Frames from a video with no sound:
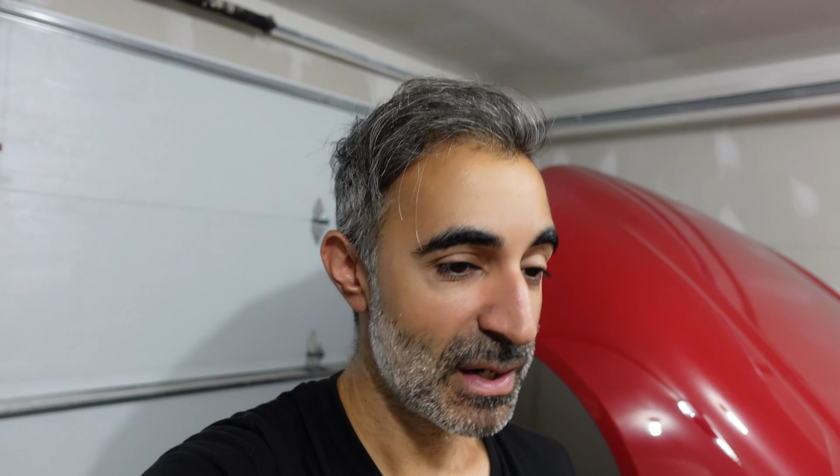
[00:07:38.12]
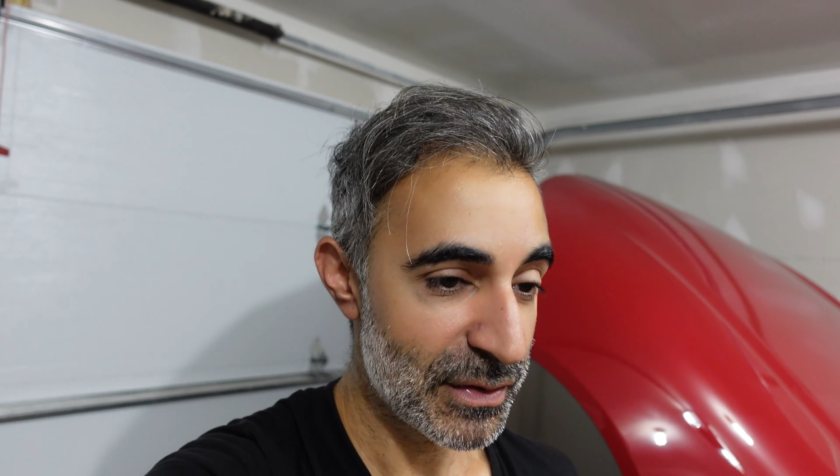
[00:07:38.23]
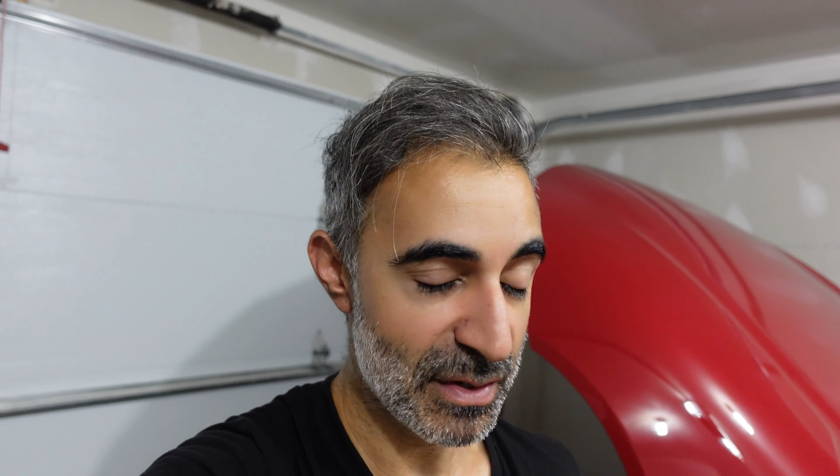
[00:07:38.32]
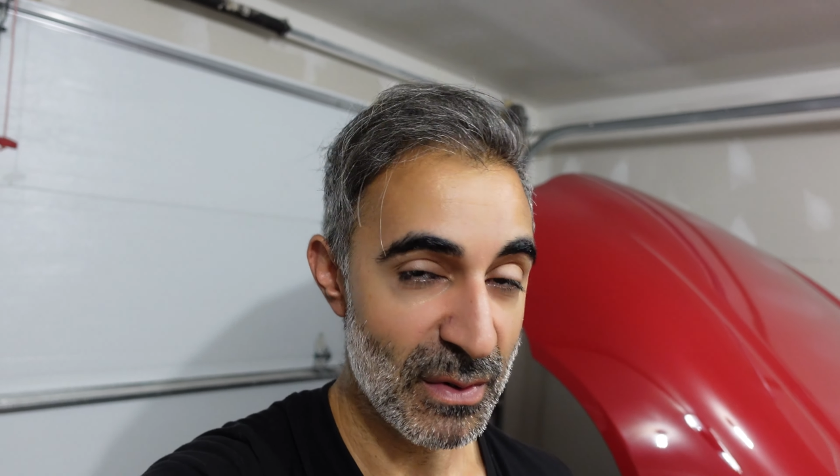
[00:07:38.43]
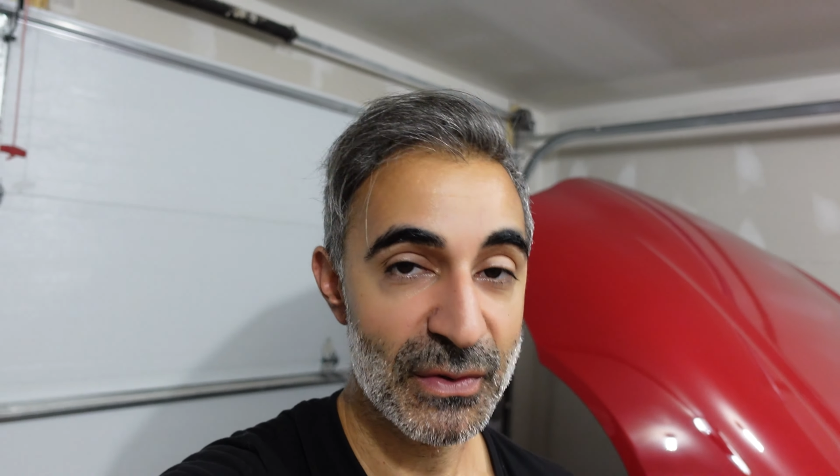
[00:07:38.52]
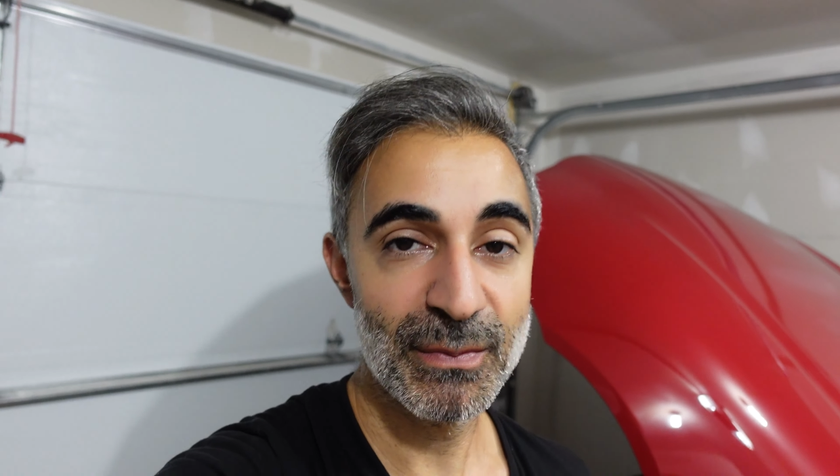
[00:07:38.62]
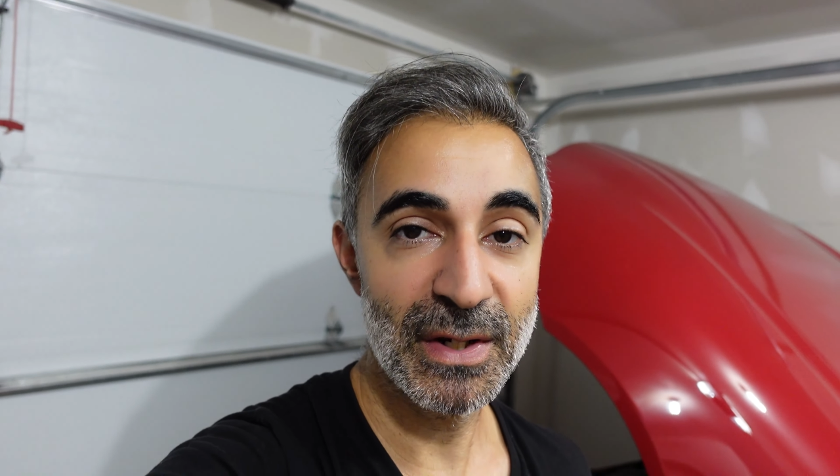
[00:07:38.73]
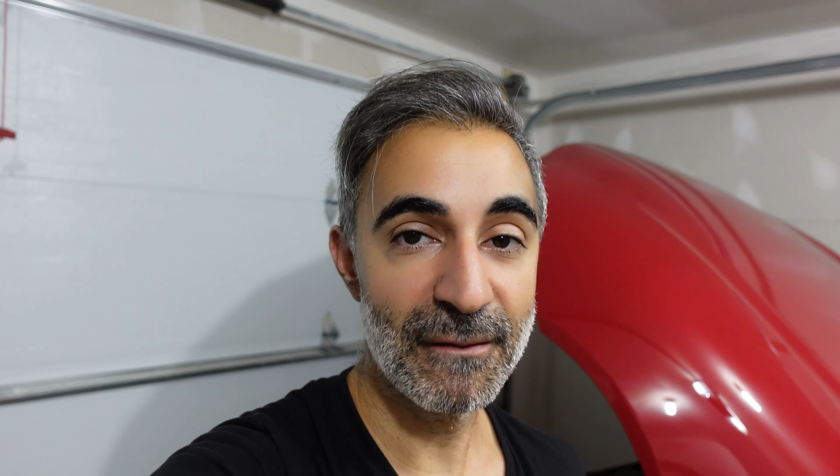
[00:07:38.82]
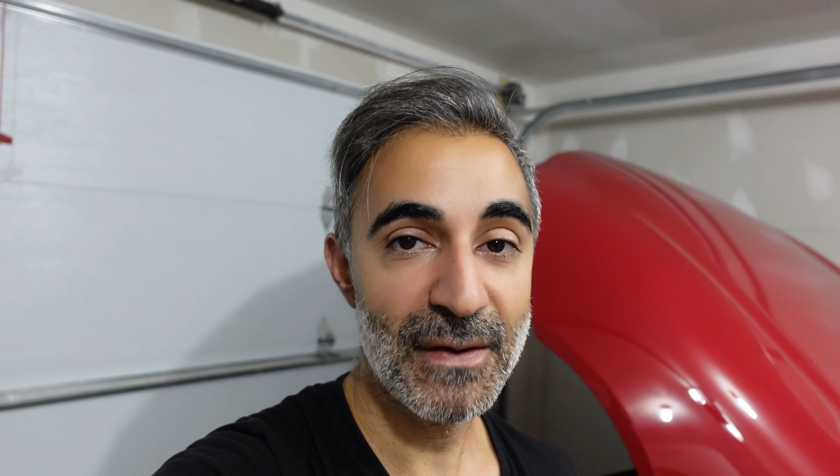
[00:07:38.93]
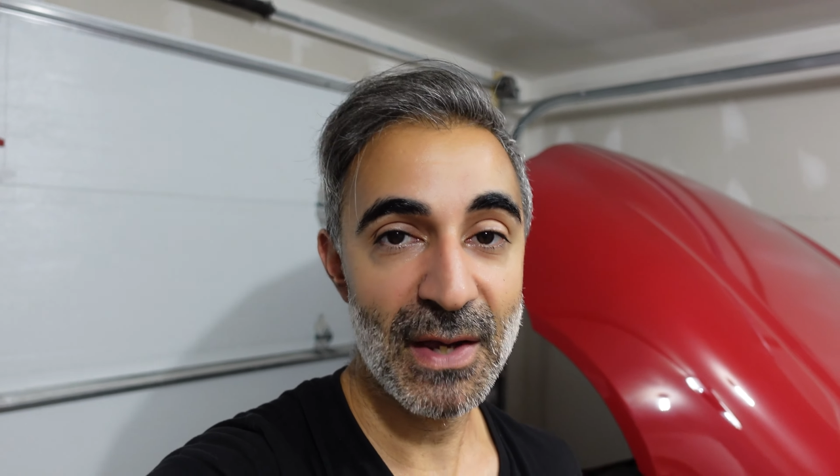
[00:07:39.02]
turbo is
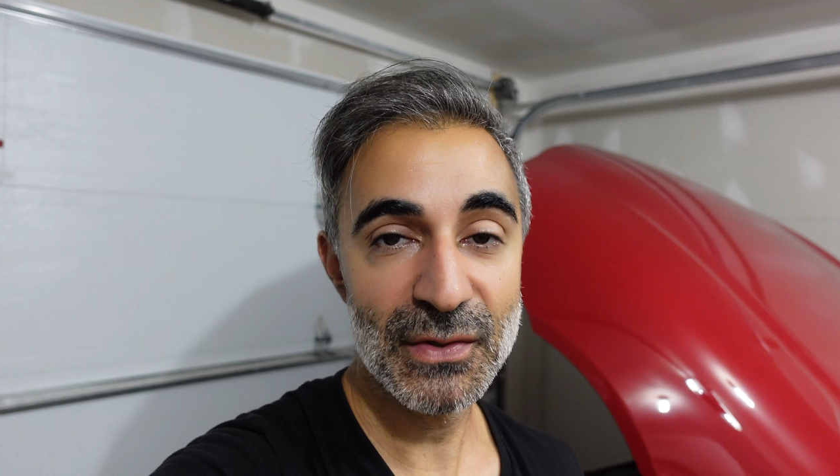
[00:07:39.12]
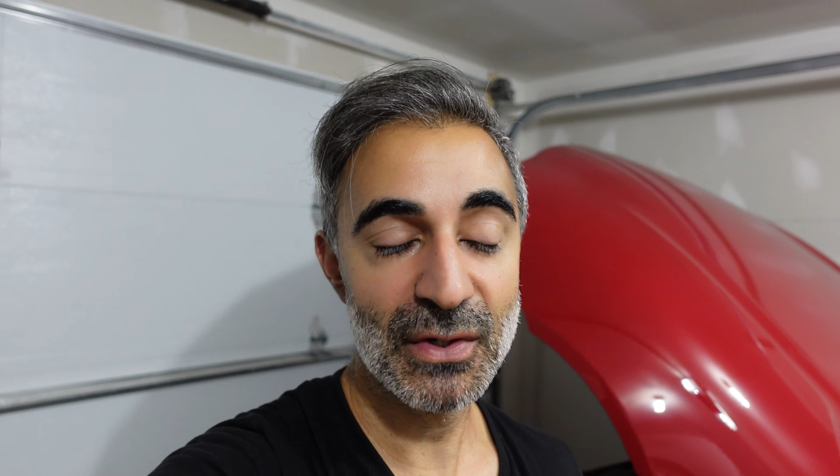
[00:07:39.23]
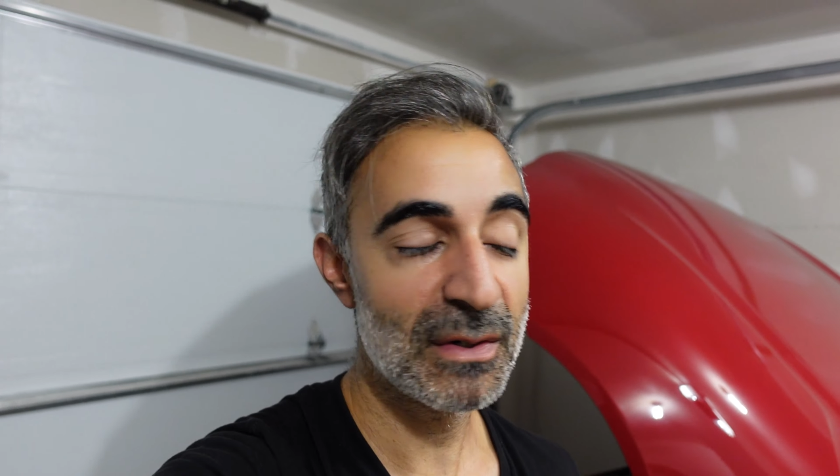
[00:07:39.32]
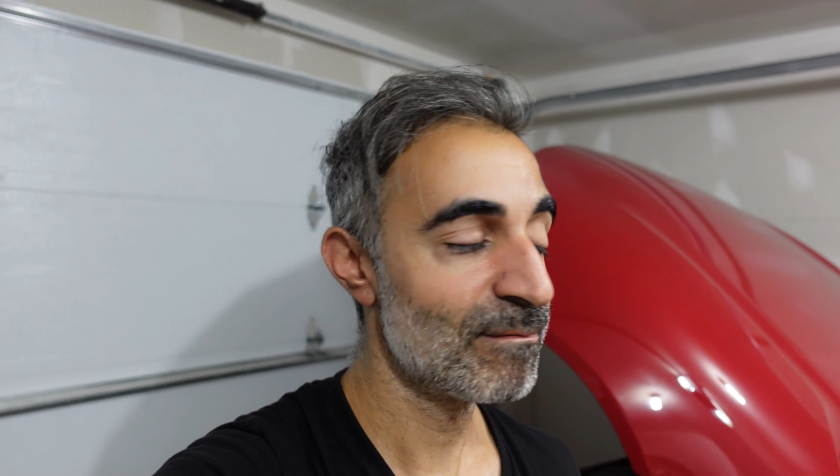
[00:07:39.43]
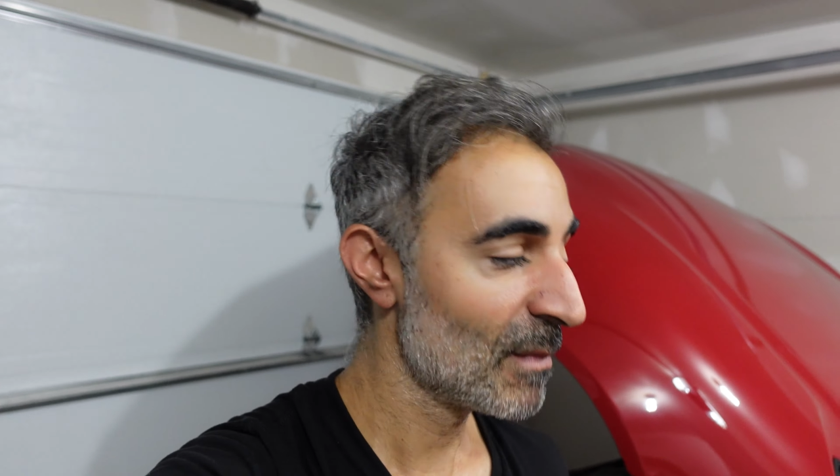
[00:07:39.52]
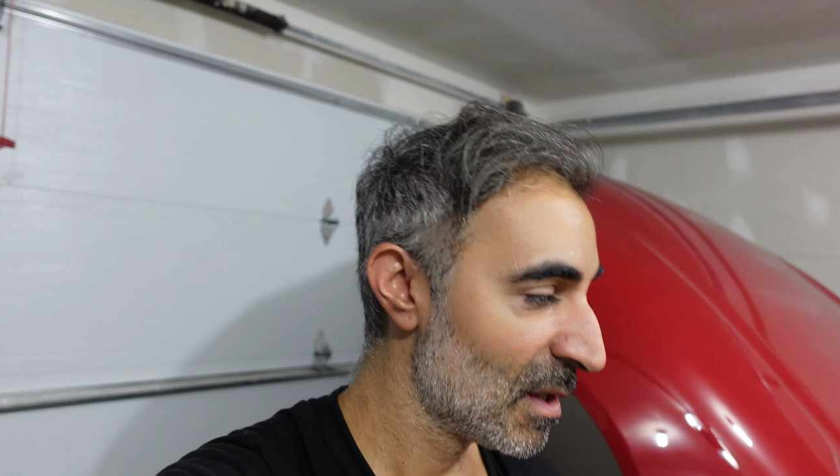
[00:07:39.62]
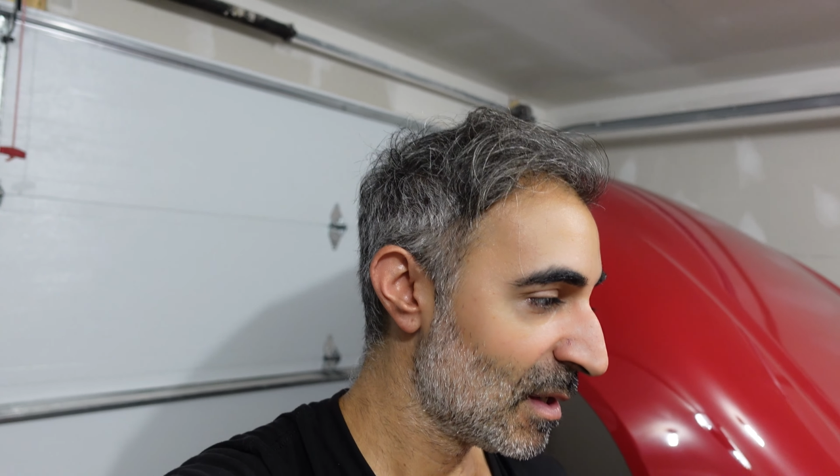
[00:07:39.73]
spinning faster.